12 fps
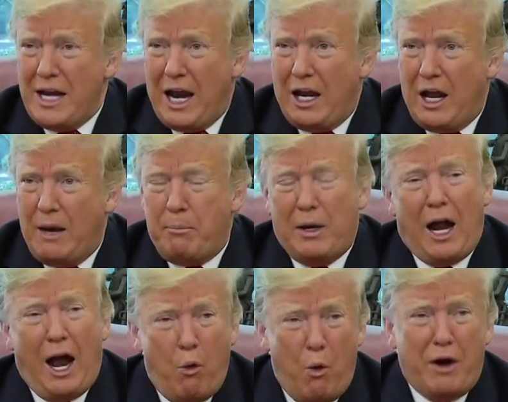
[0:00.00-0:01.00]
ally, but
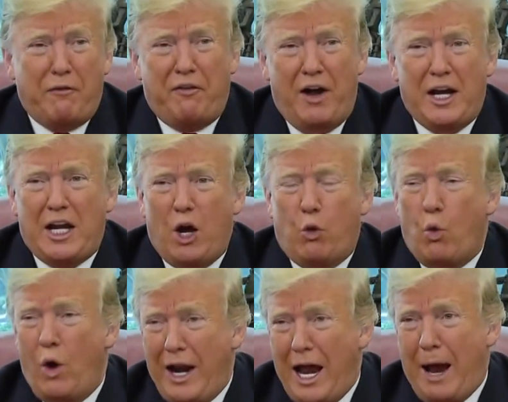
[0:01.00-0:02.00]
I want to find out
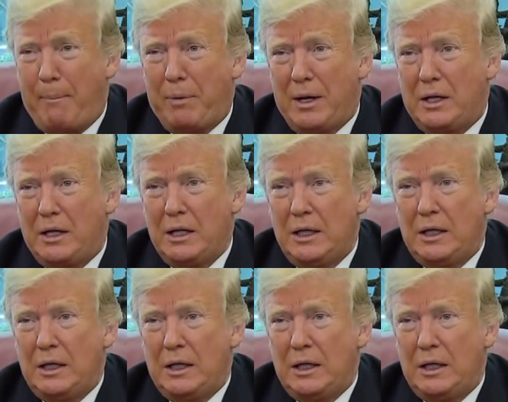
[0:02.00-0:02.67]
what happened,